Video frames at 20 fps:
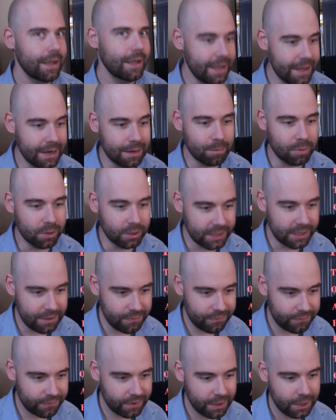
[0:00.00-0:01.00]
in a
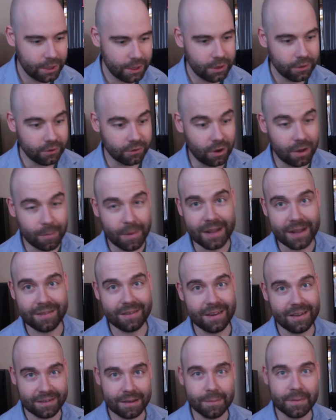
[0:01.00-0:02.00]
belief. So I might
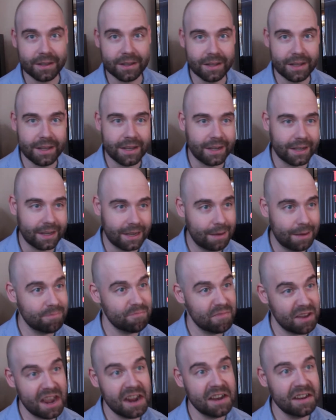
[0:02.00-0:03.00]
say something like,
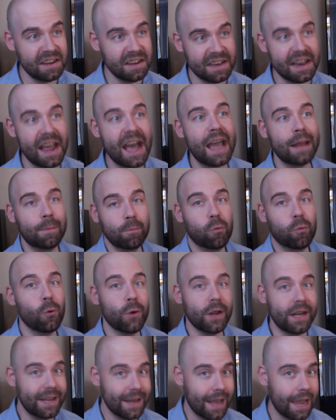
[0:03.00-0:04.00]
I'm
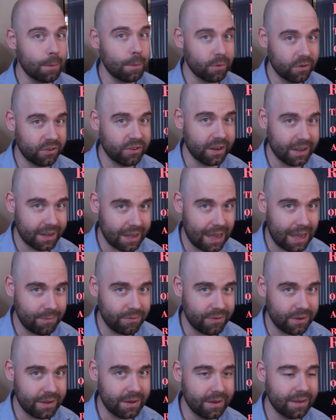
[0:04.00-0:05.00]
99.9%
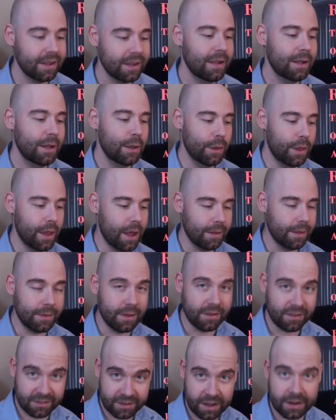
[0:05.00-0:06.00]
confident that
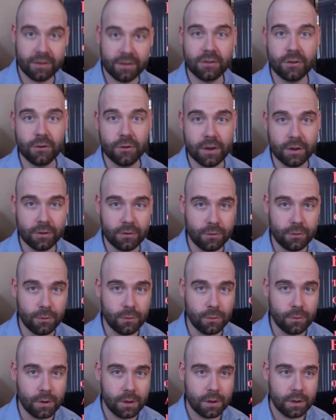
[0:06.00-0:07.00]
the sun is going
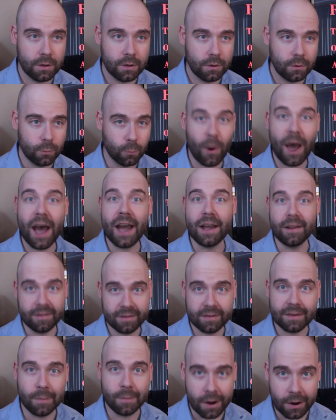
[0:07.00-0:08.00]
to
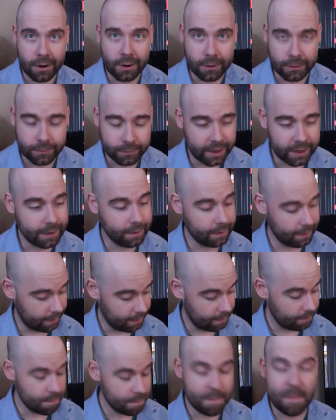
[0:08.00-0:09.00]
rise tomorrow,
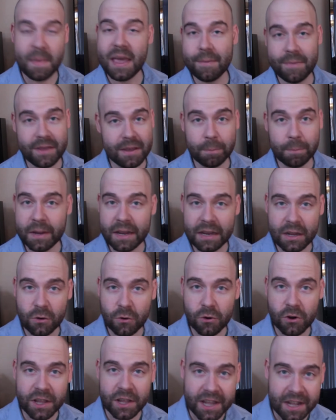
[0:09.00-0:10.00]
right? Maybe a
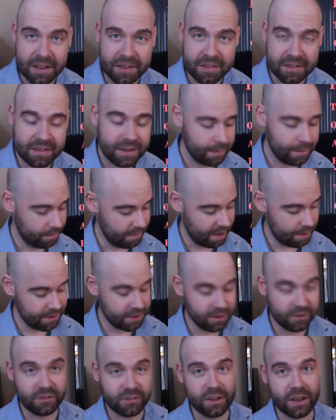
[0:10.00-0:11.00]
meteor hits, maybe
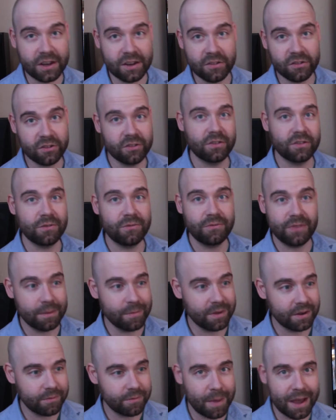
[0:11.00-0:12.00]
the sun is just a
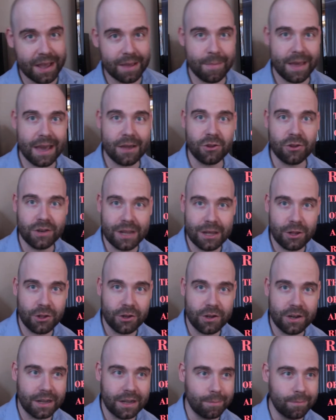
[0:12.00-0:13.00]
figment of my
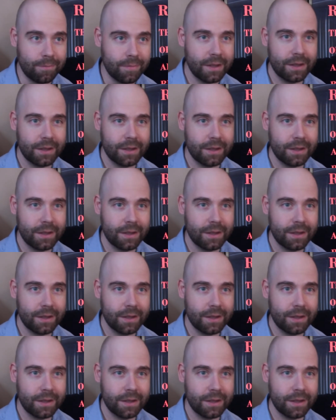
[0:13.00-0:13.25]
imagination and I'm